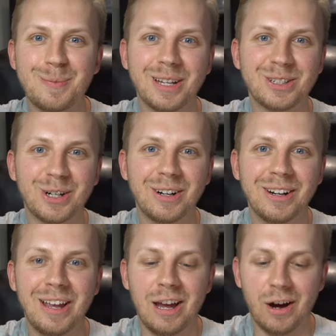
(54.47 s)
a picture
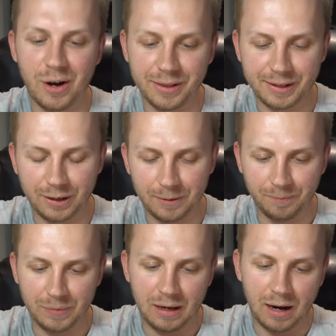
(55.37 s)
on there.
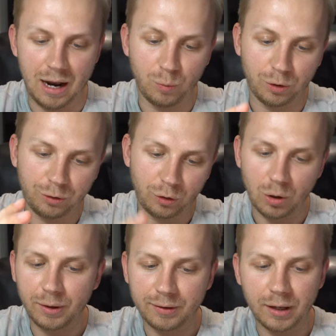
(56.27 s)
I was
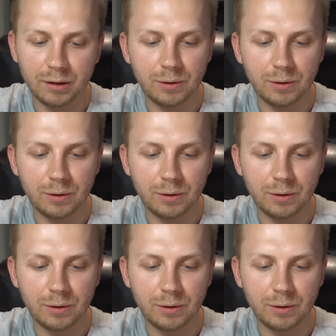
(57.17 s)
so excited